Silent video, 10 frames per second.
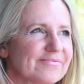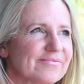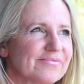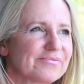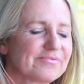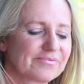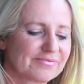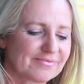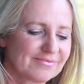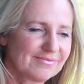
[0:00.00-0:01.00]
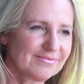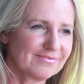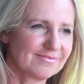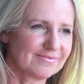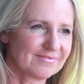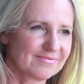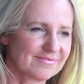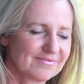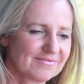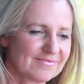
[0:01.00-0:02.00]

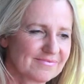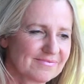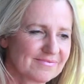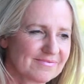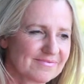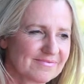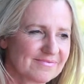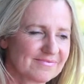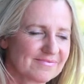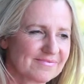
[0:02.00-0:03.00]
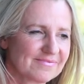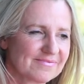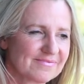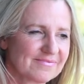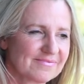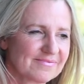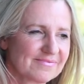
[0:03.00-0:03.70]
(silent)